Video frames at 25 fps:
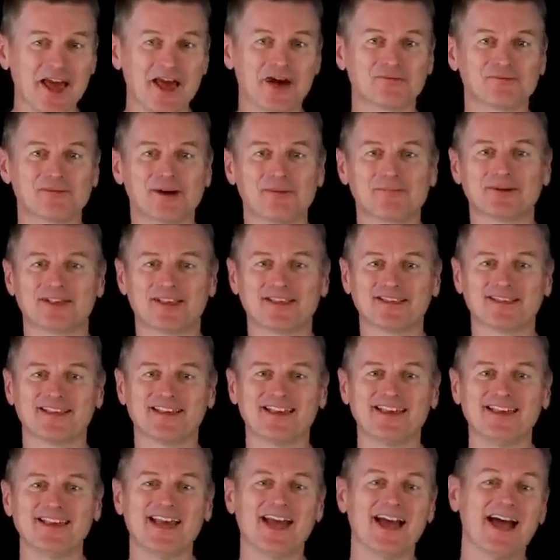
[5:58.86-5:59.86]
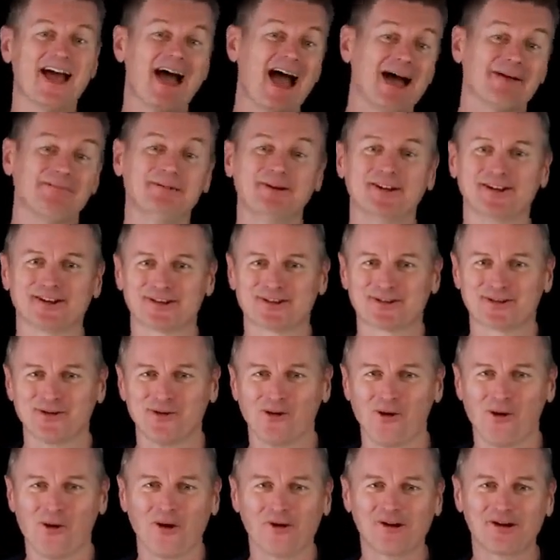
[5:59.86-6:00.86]
here represents a happiness
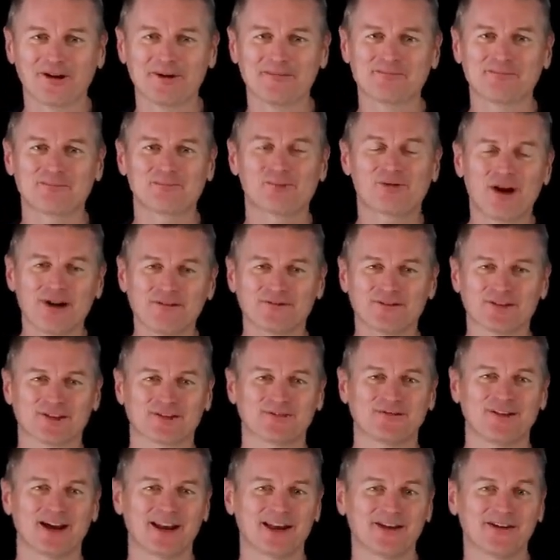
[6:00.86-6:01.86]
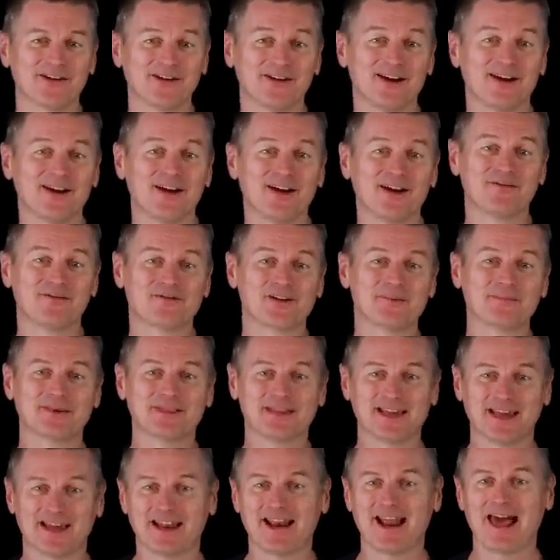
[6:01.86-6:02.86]
score or a preference value for a
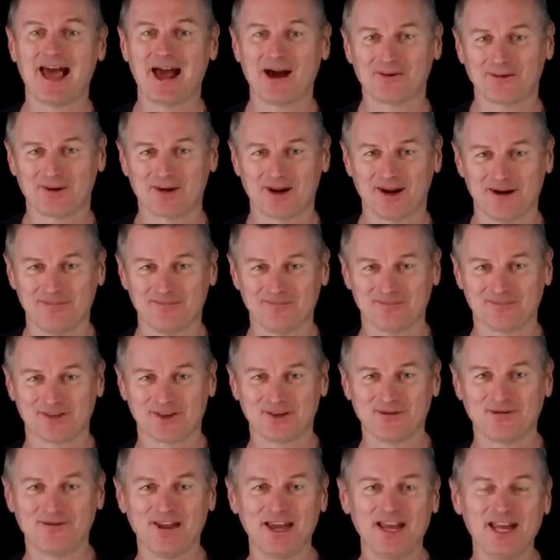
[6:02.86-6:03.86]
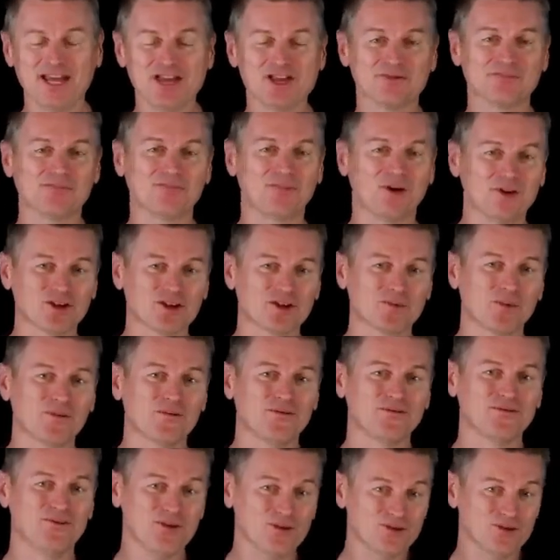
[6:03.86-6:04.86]
particular outcome. So for each
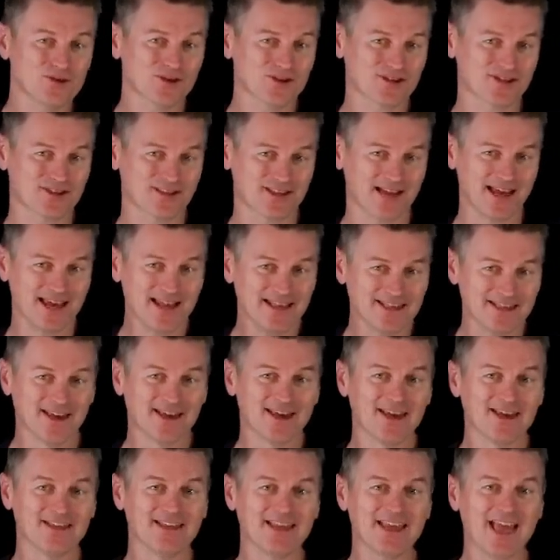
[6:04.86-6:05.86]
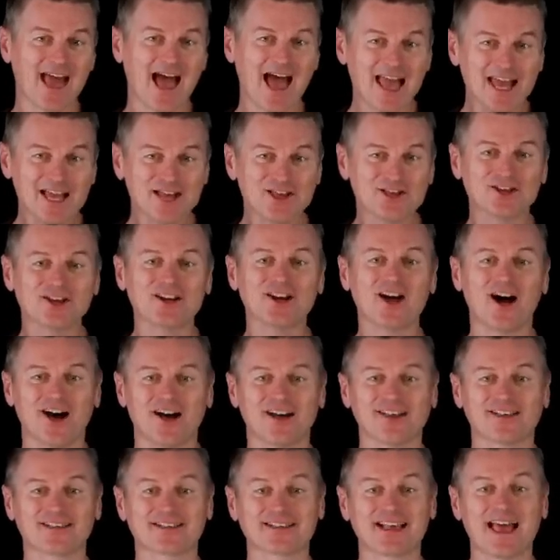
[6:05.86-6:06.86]
possible future state, the agent
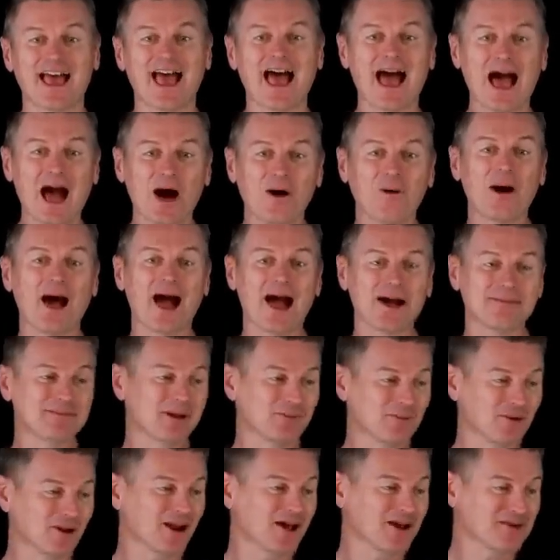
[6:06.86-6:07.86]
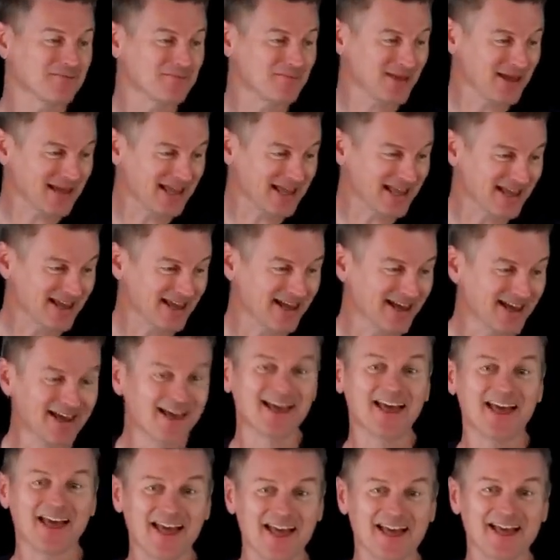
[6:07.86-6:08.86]
asks, how happy will I be
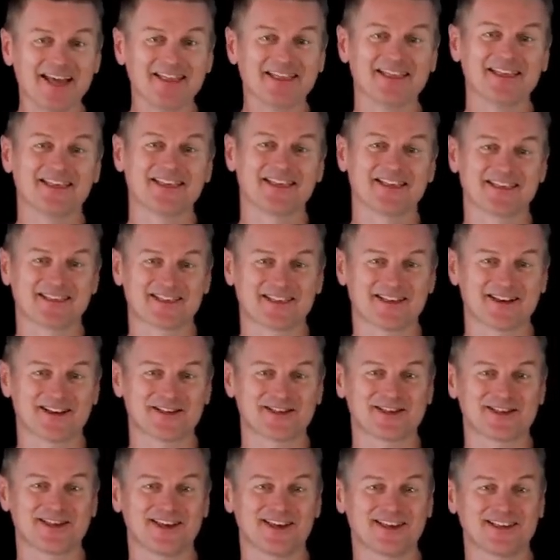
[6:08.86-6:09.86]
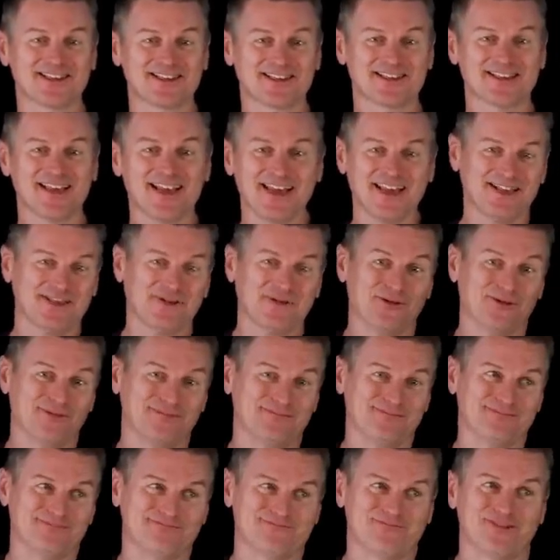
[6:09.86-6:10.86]
in such a state,
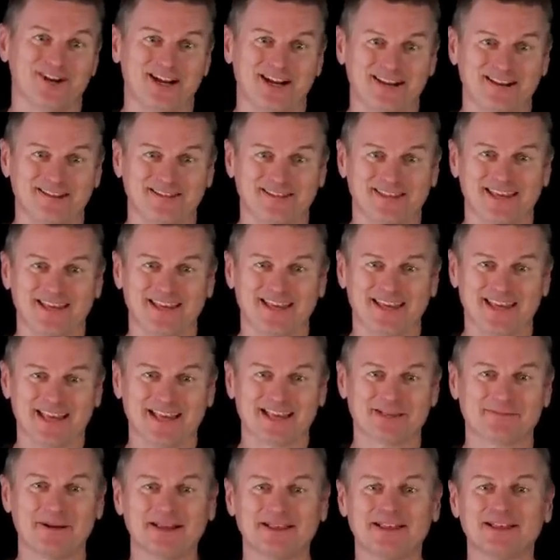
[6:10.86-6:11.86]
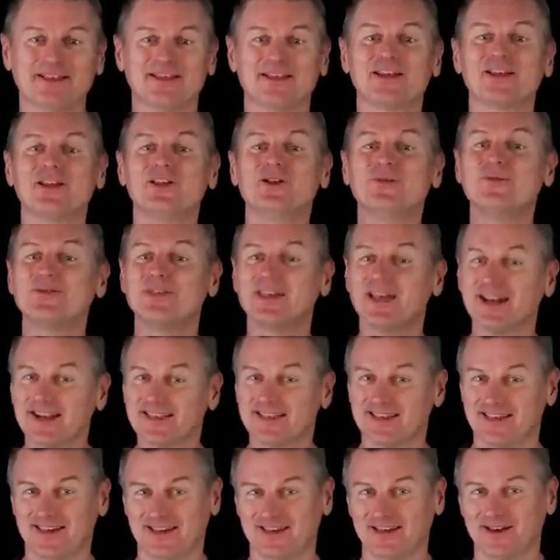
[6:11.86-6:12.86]
or really the expected
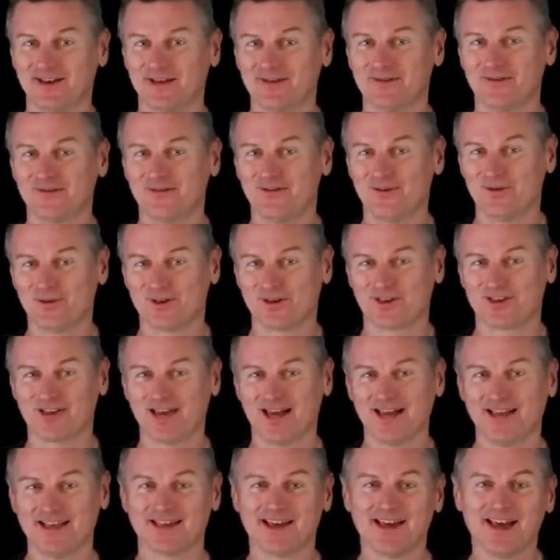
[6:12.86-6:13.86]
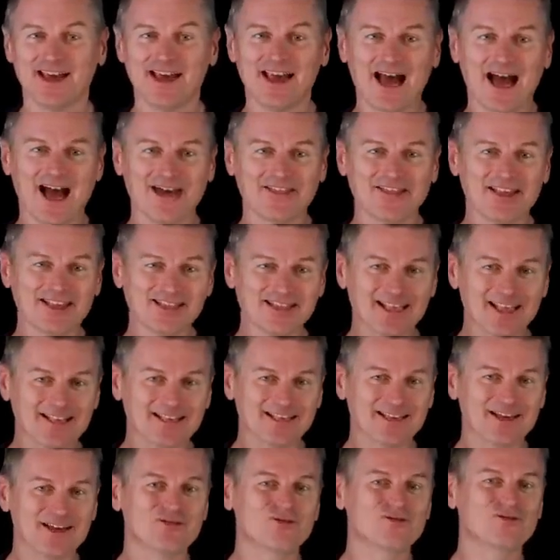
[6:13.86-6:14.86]
utility of the future state. And this
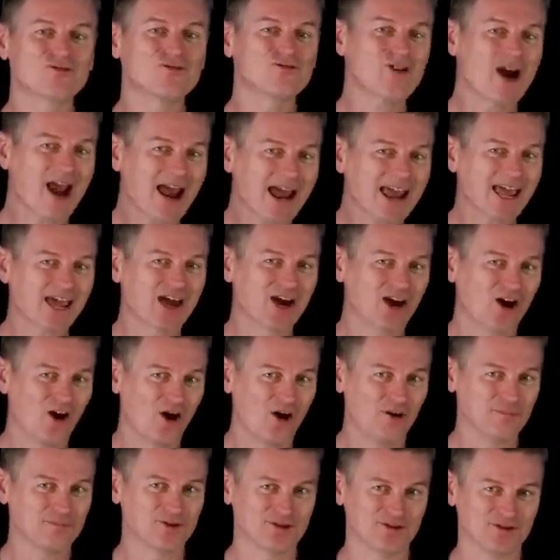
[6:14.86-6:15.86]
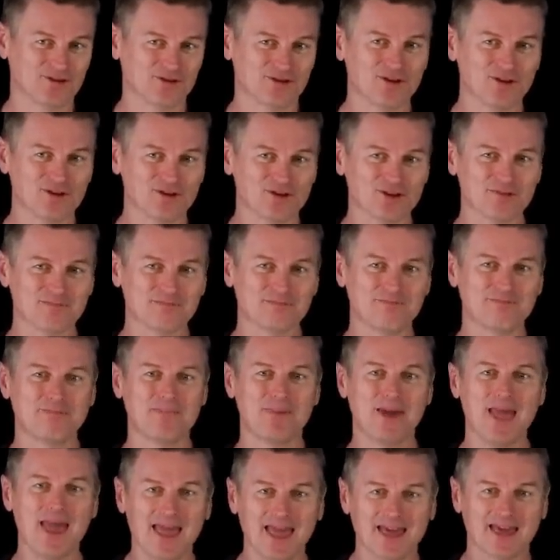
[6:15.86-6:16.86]
lets it rank options, not just
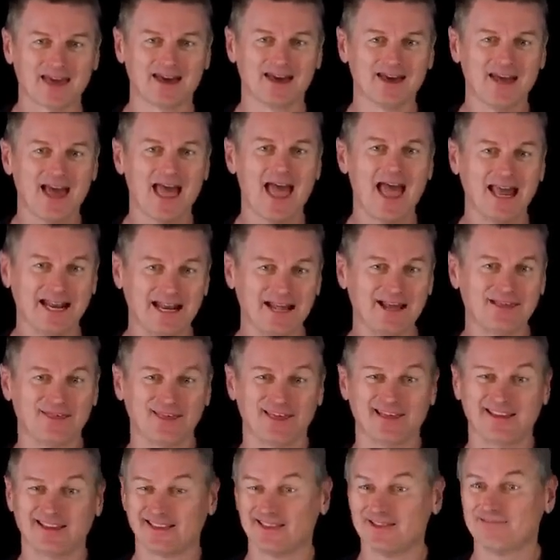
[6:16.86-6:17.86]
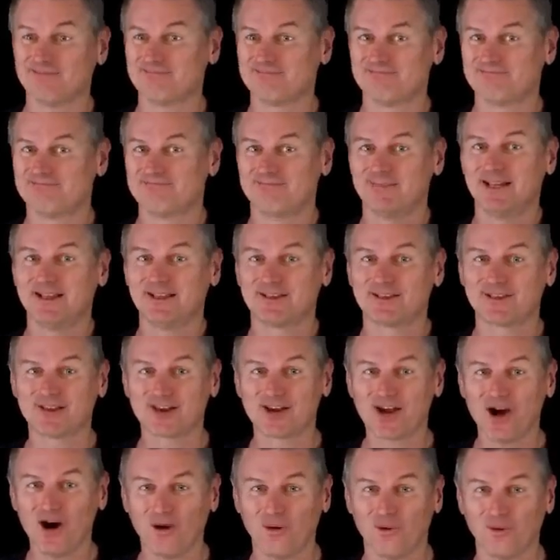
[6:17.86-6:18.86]
pick anything that meets
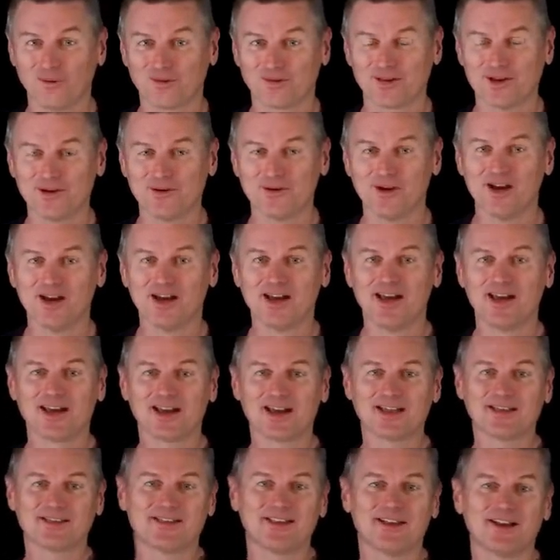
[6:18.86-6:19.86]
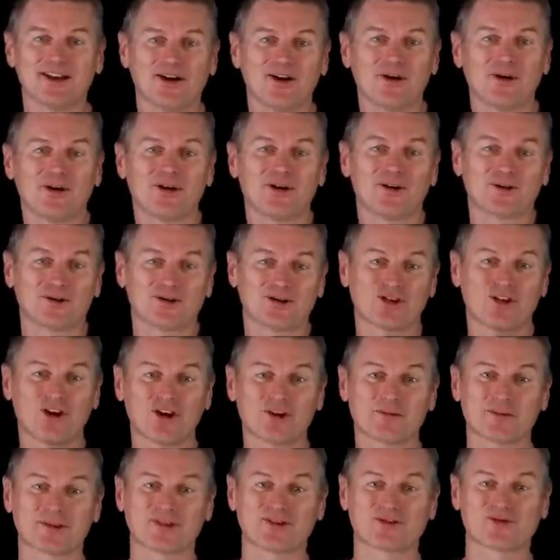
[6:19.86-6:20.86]
the goal. So consider an
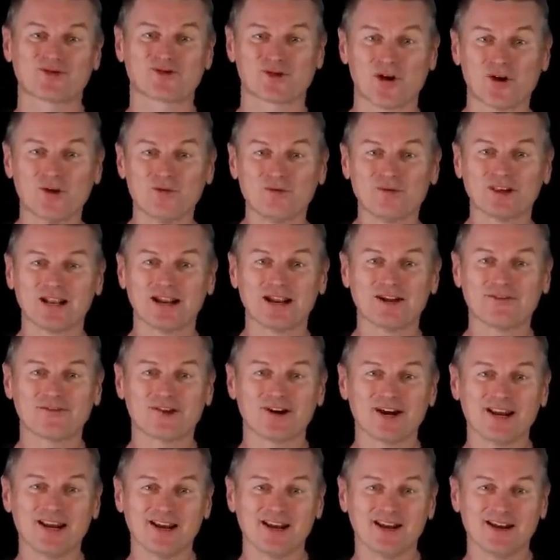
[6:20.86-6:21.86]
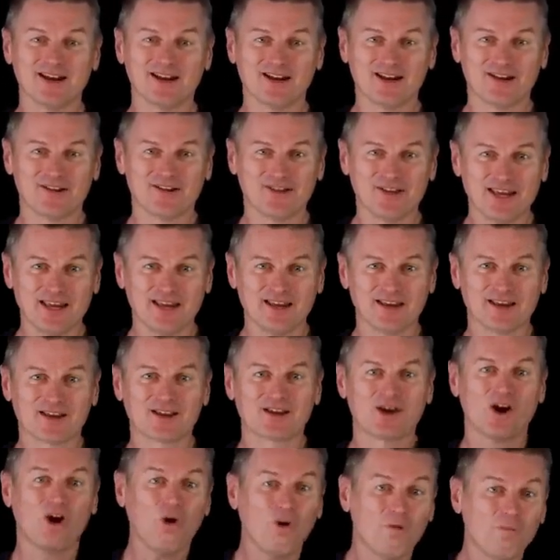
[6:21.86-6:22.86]
autonomous drone delivery. The
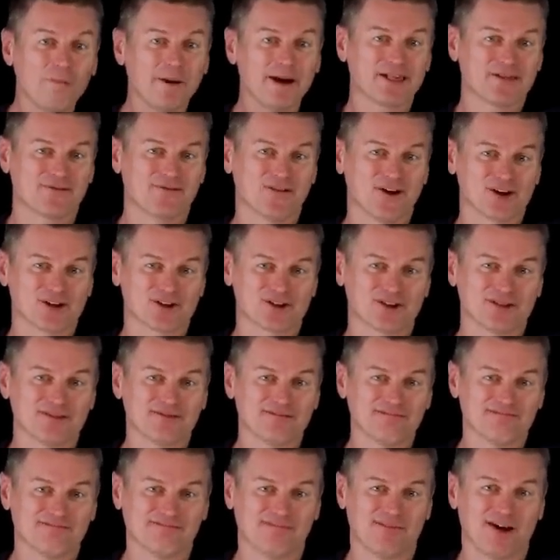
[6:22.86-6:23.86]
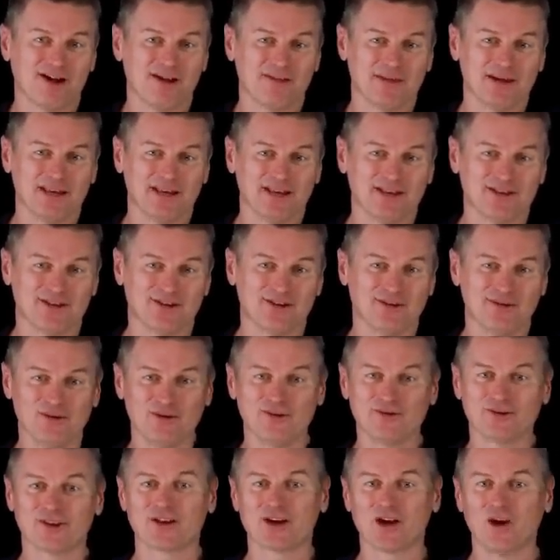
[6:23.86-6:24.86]
goal-based version might be to
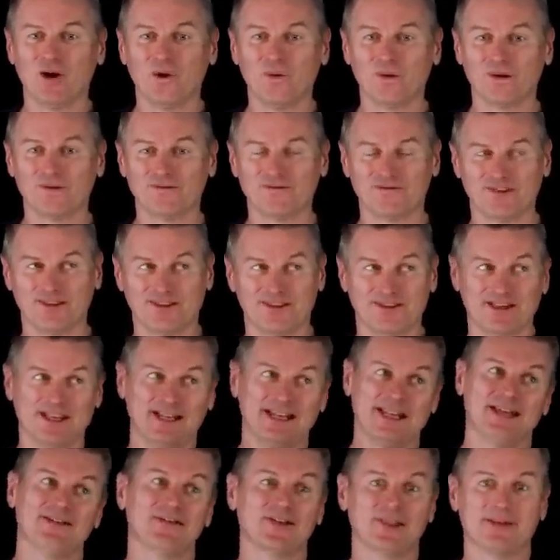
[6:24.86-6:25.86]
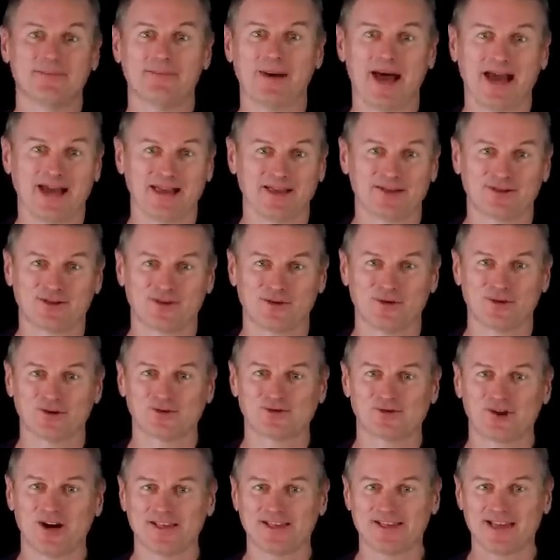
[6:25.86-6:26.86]
use a goal of deliver the package to
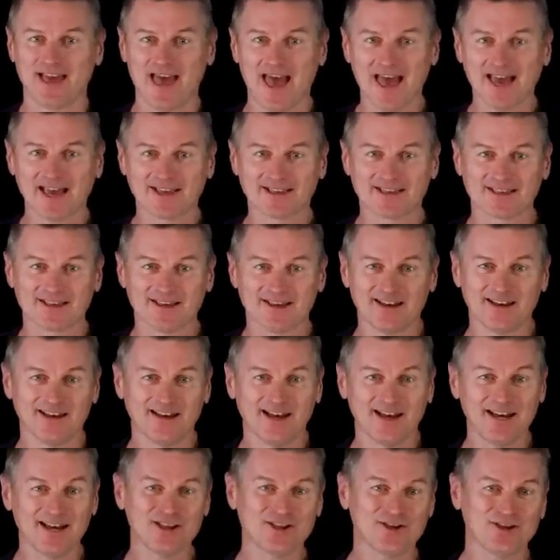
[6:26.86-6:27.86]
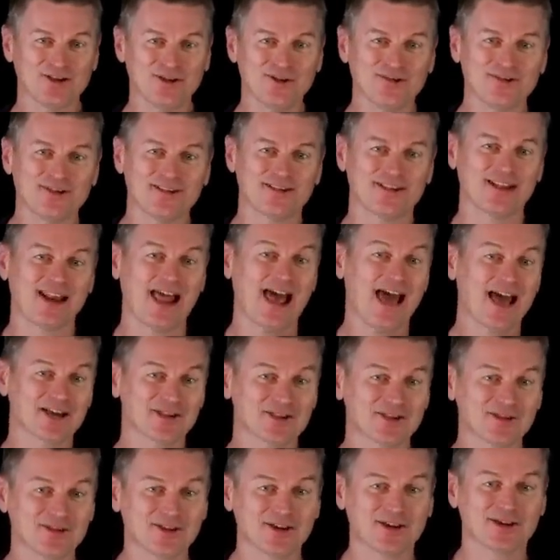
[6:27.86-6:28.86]
address X, and it chooses an
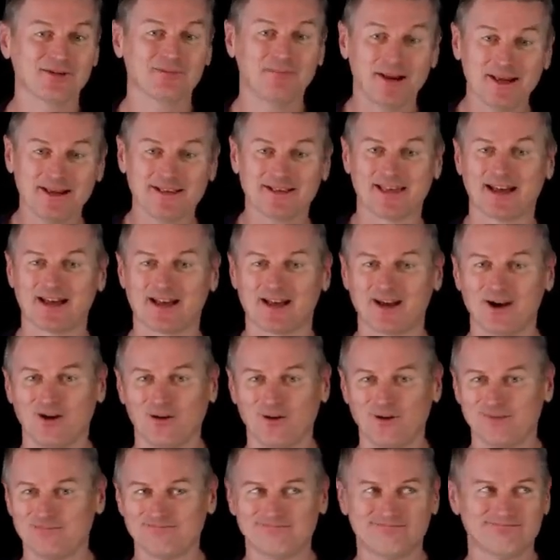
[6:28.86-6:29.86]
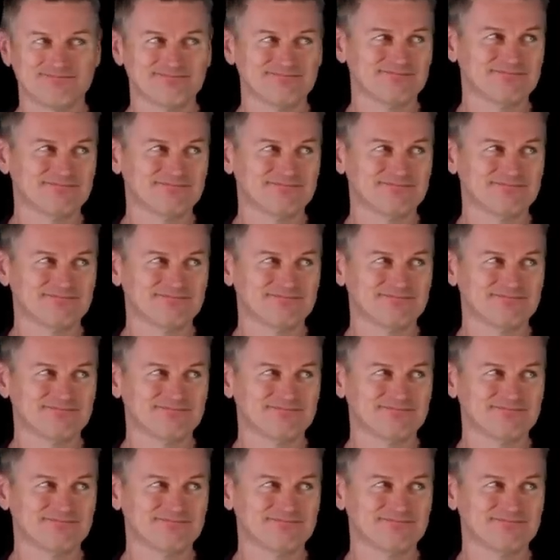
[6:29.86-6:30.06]
action that completes that goal.